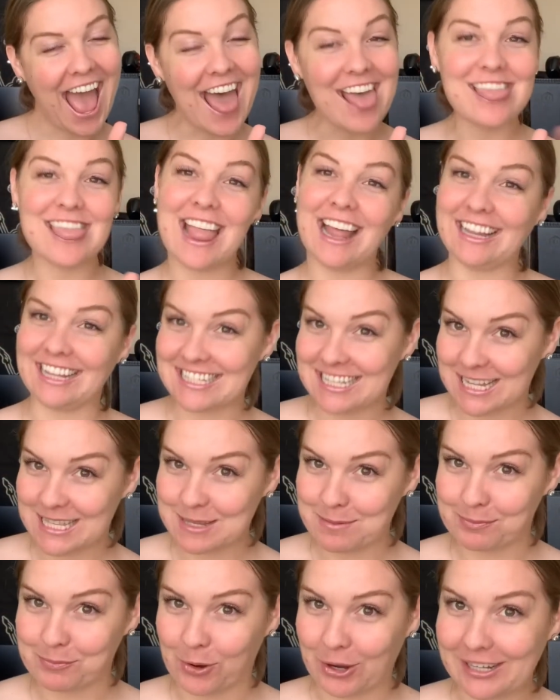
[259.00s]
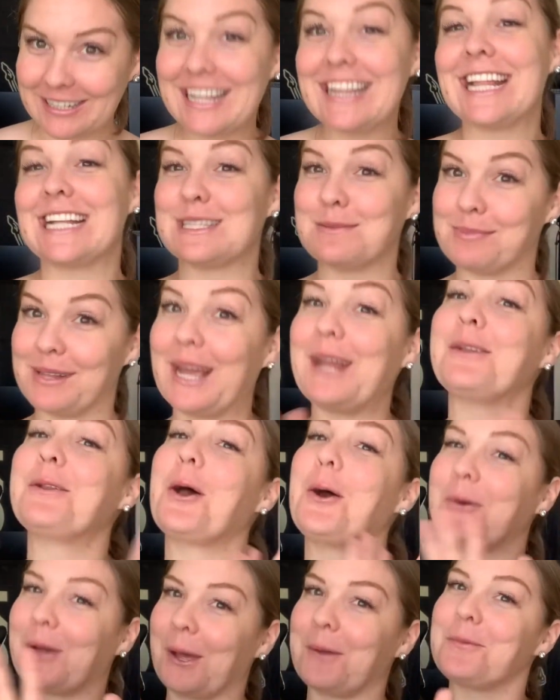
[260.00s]
At least that's the point. That's the plan.
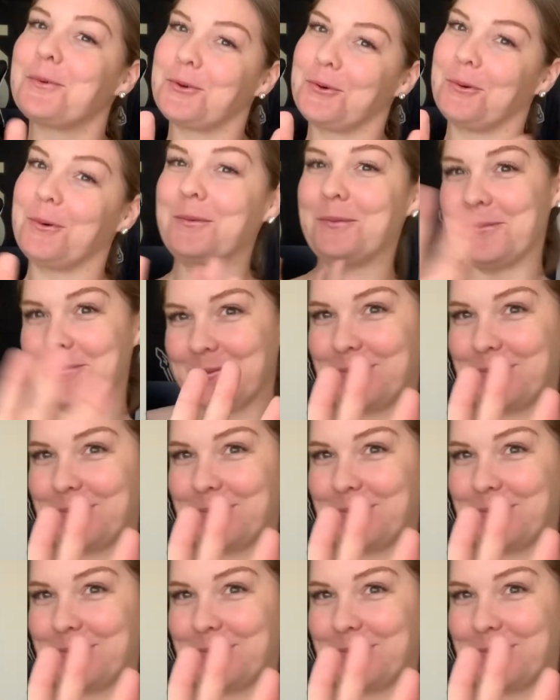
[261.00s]
Okay, cool. Bye.